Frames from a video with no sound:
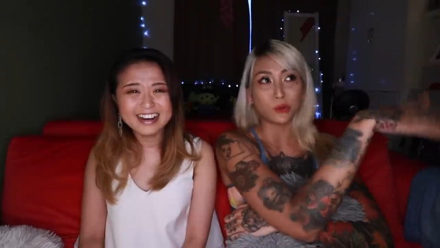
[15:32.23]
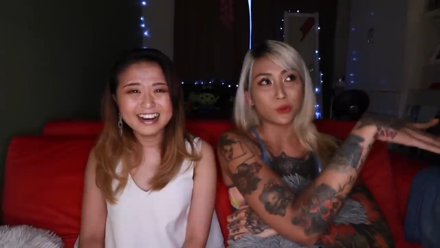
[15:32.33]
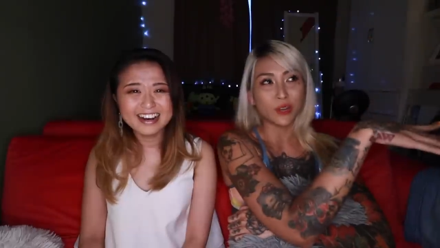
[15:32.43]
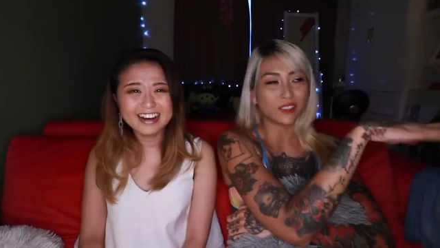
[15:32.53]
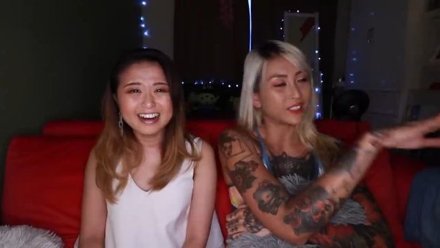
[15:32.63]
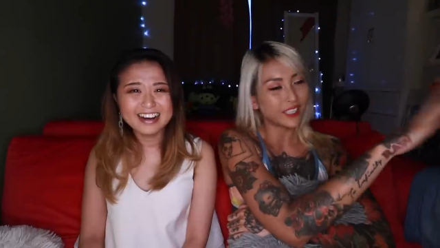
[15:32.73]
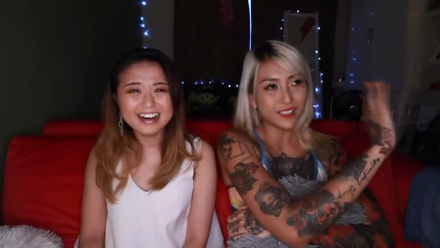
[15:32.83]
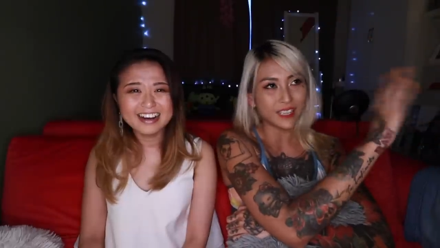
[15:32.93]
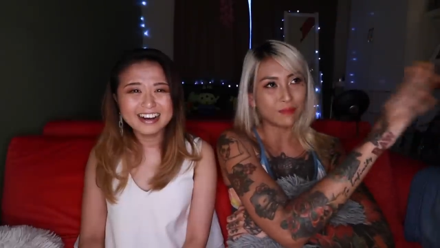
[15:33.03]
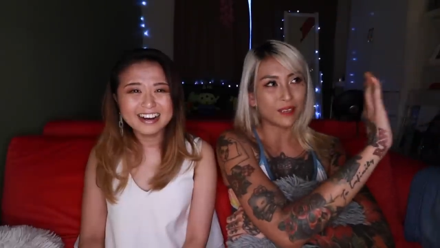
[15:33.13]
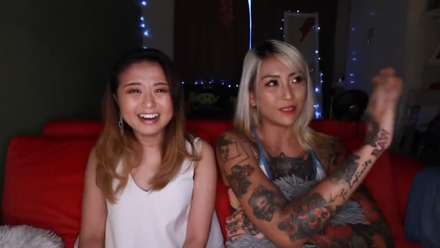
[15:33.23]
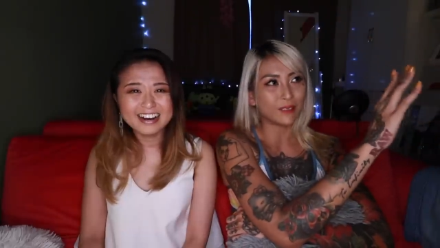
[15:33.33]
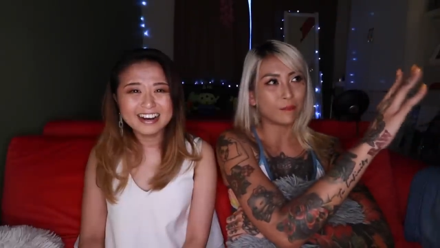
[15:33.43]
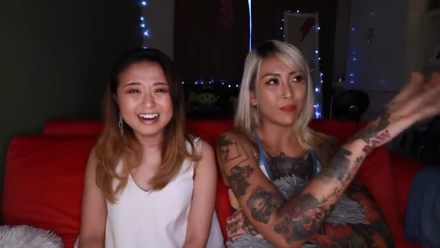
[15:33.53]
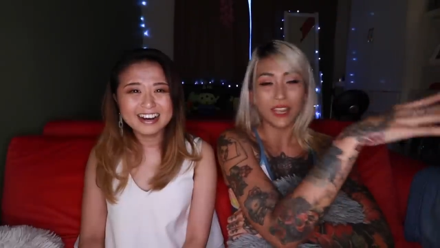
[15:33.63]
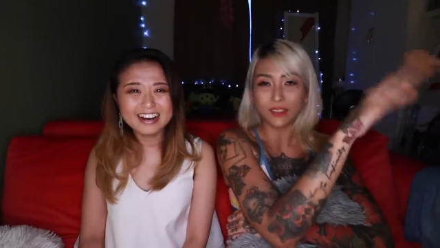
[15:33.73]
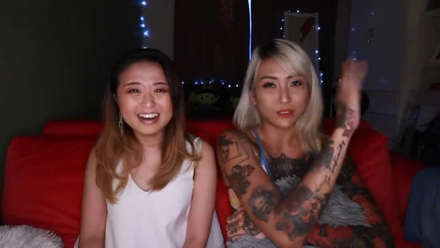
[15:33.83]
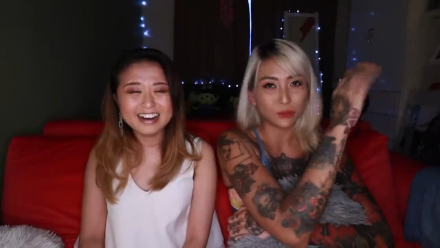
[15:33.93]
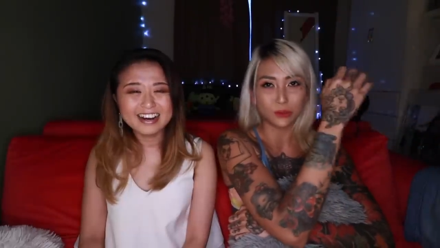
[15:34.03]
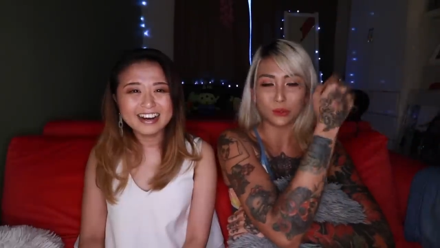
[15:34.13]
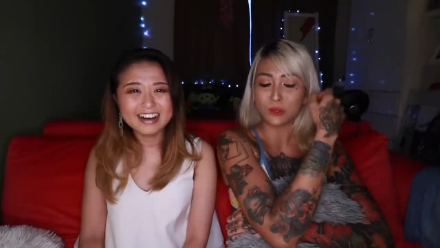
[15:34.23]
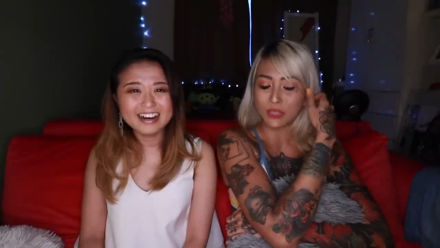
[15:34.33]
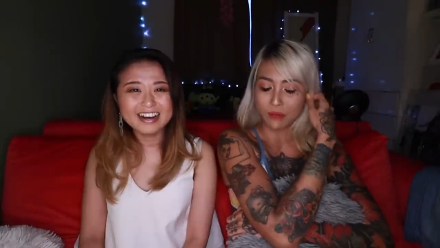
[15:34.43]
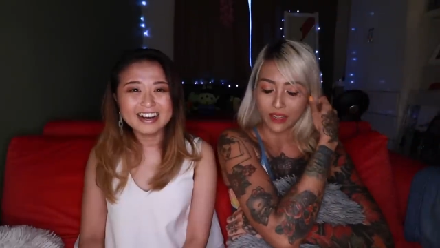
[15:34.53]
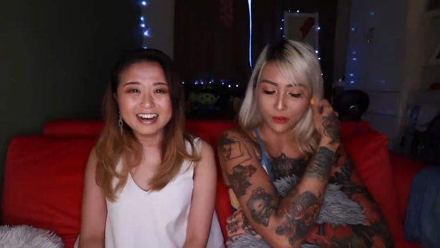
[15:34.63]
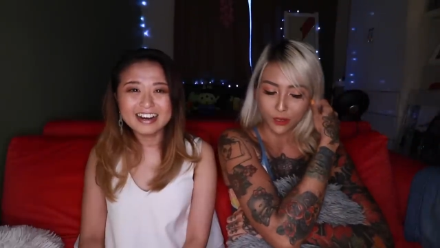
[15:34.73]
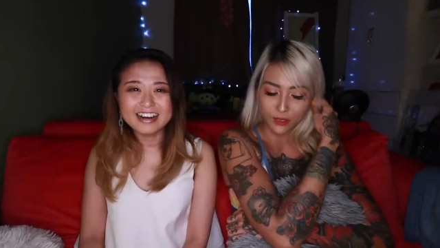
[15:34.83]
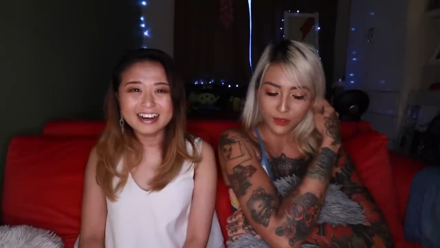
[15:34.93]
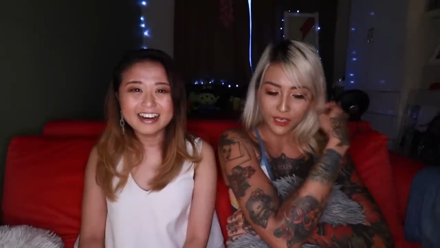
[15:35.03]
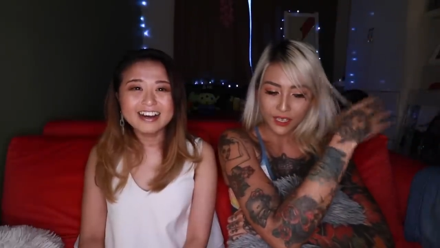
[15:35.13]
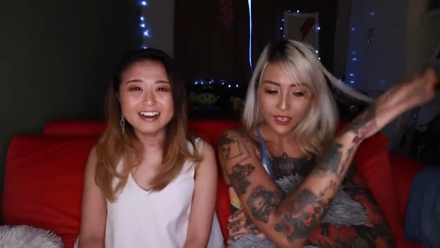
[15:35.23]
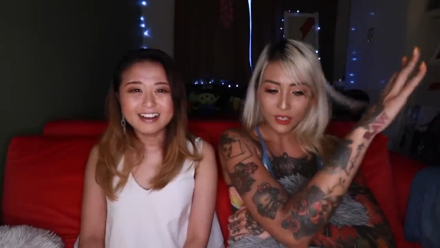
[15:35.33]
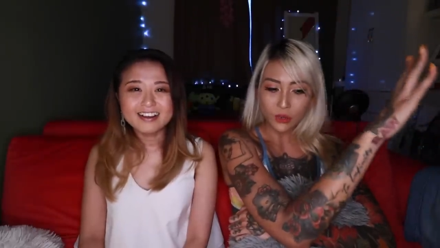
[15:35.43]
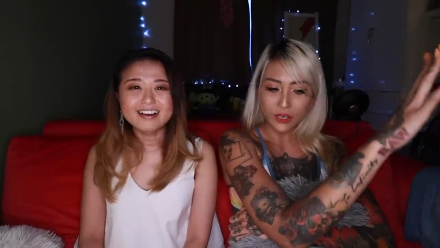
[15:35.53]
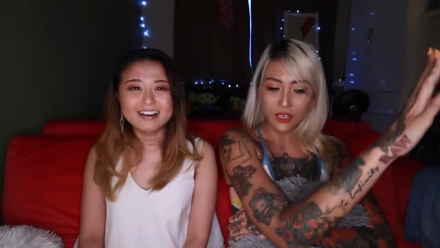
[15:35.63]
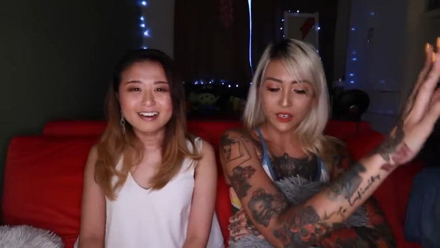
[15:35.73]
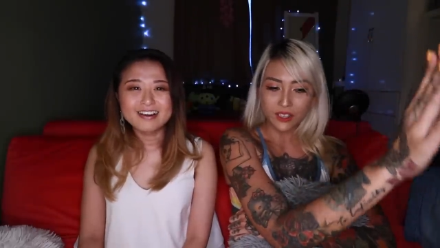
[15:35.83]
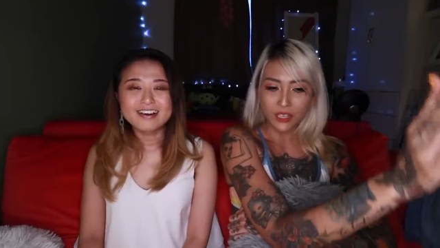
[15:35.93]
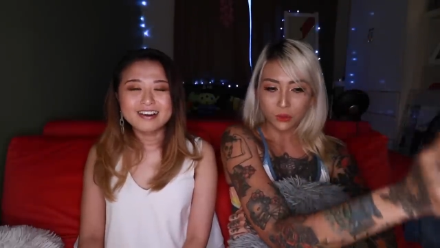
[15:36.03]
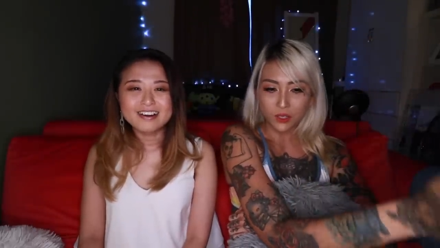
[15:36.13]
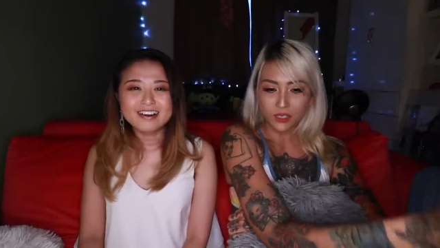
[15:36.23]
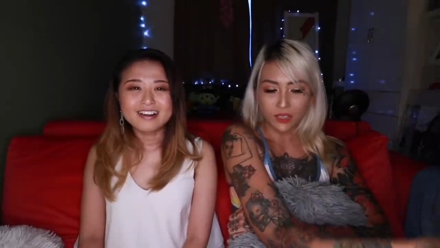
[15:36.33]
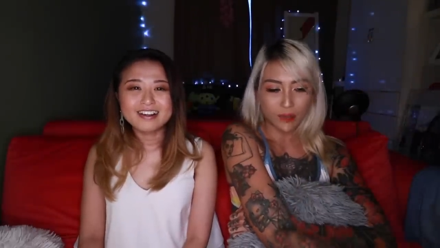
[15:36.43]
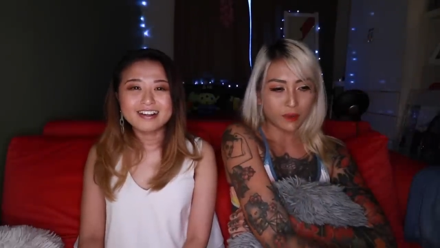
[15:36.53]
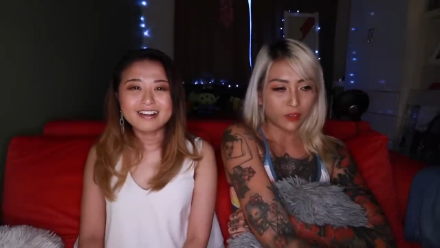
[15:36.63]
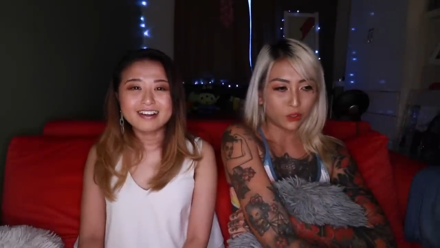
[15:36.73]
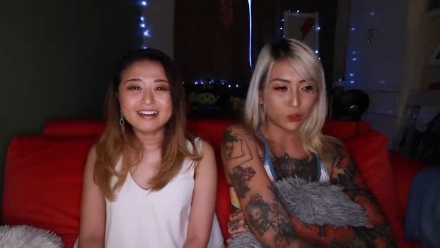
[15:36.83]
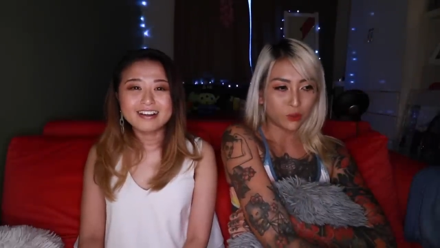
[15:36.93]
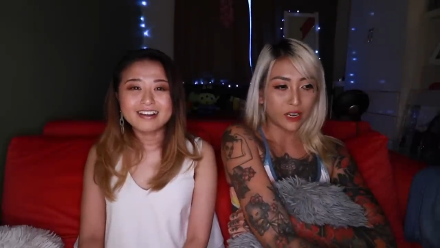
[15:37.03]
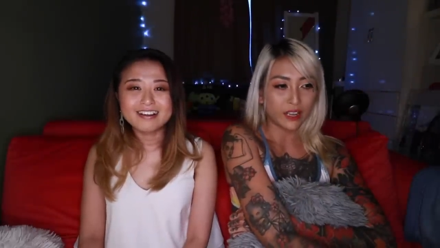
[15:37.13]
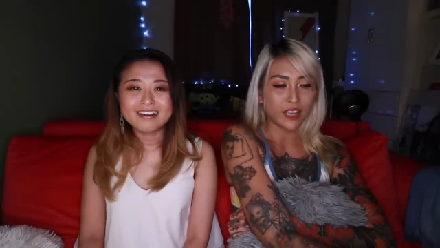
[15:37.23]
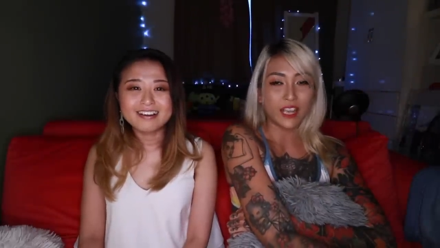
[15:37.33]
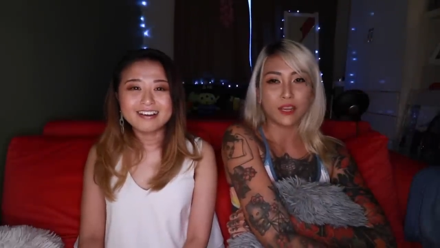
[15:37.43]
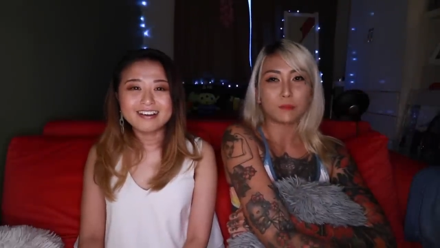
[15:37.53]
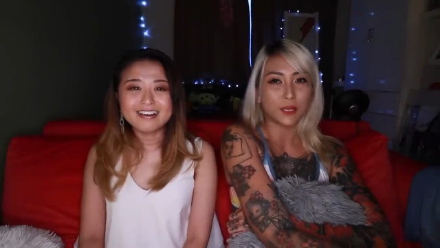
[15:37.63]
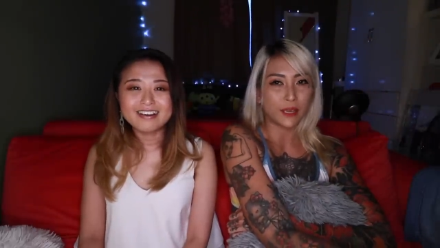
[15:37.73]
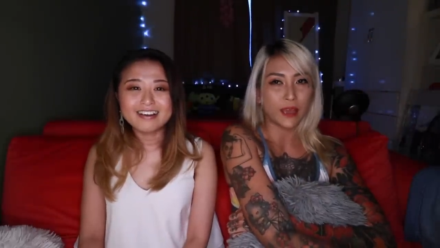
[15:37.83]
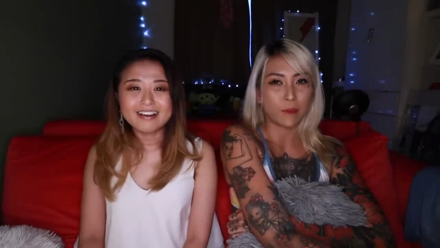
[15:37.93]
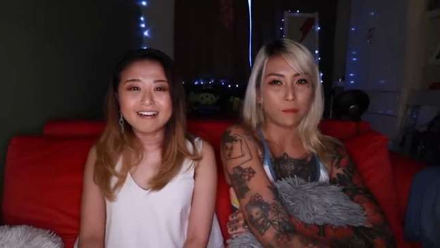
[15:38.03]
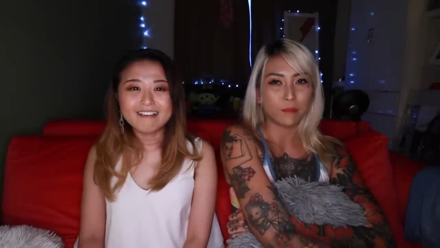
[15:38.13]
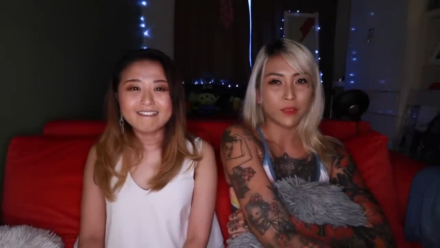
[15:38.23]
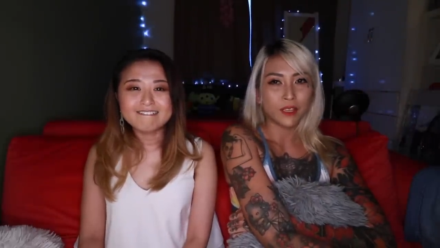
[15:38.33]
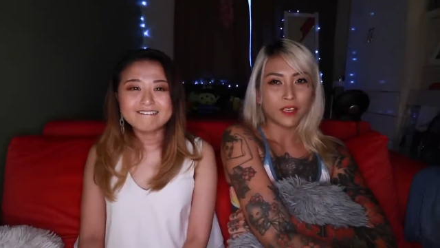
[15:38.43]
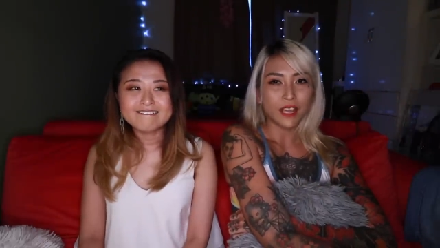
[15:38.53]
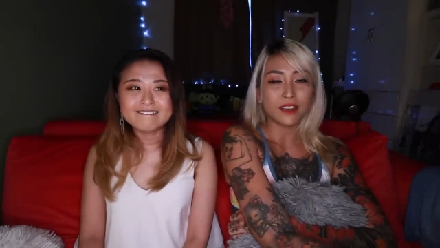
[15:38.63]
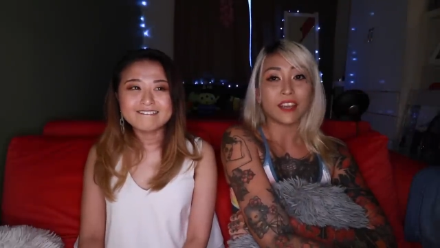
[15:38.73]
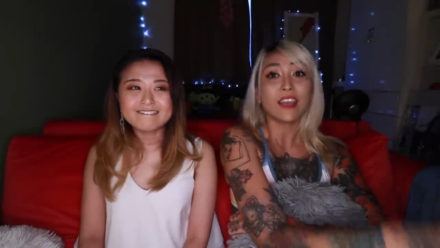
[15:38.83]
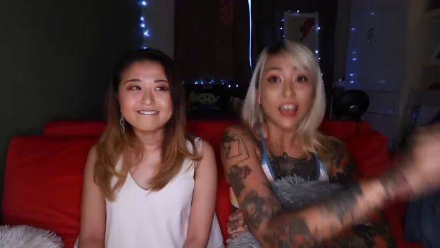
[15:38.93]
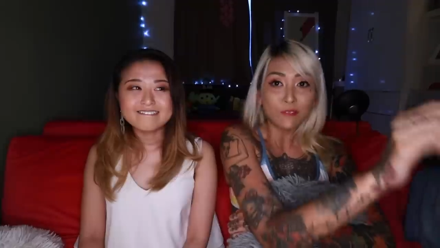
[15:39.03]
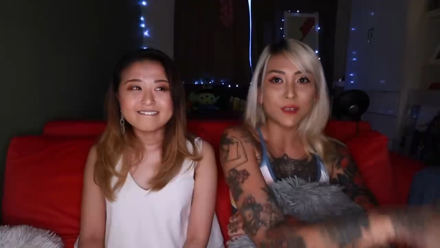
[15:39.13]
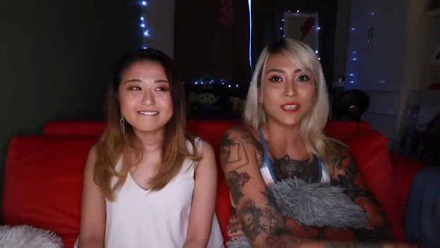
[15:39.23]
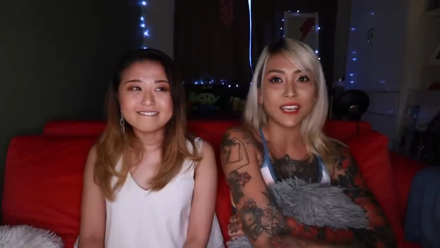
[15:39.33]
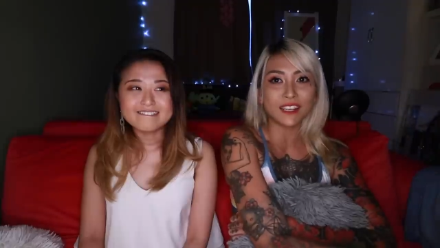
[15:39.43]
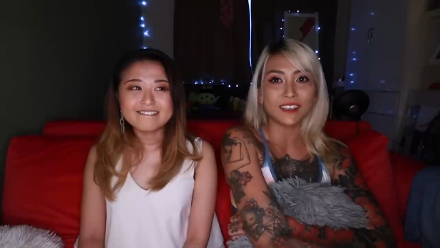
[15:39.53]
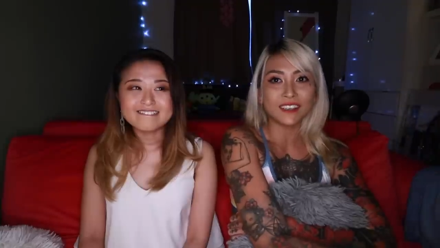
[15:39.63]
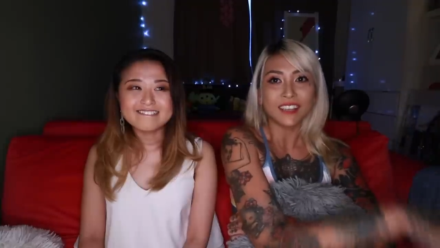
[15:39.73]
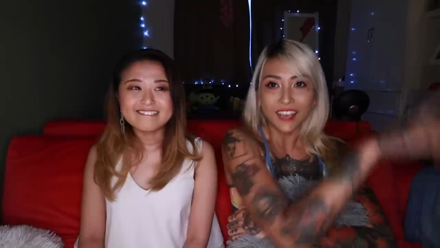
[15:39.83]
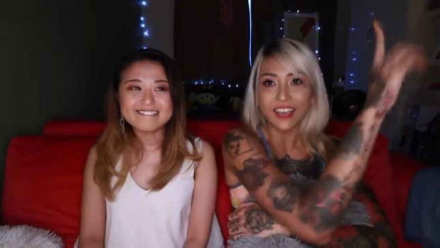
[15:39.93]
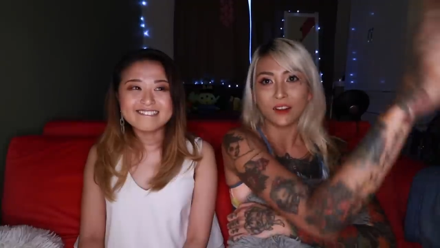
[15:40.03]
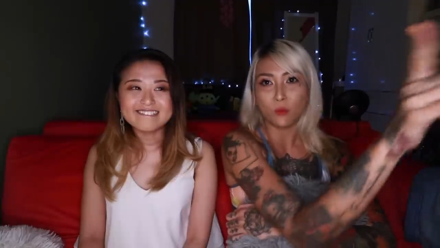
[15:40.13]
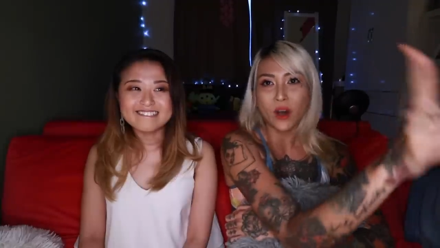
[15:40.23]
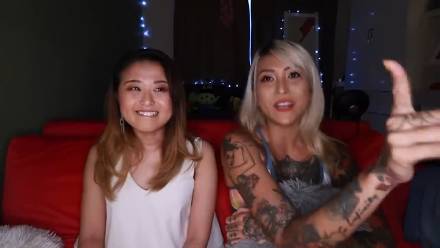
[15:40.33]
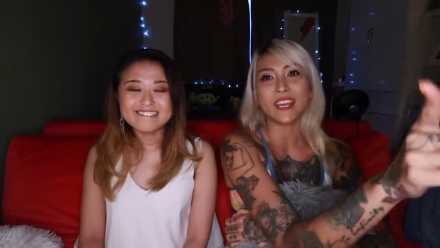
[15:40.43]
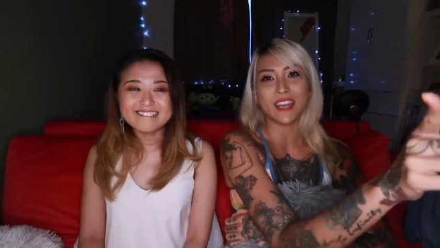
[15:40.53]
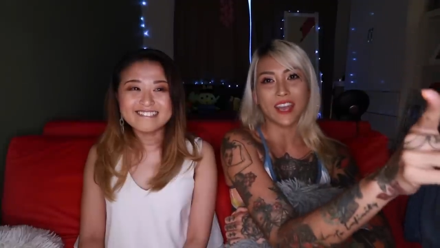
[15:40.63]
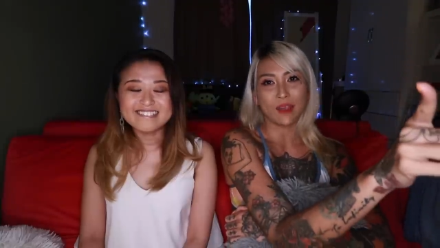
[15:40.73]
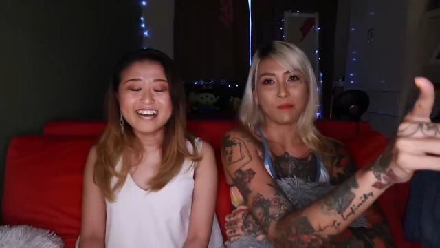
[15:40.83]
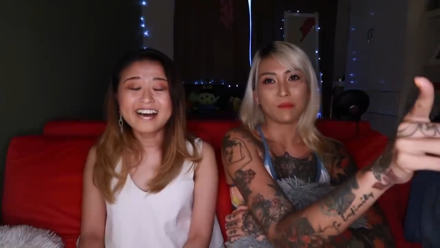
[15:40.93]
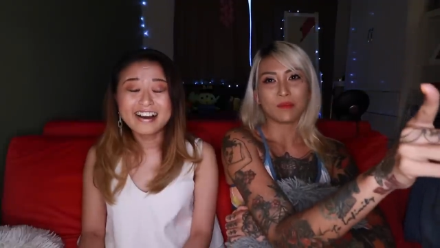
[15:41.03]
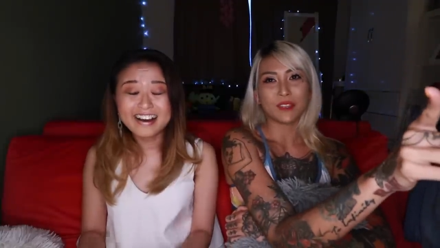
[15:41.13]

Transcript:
Speaker 1: to attend some other I had to do some errands so I didn't get to sleep until like 8 p.m. and I have a gig at 1 a.m.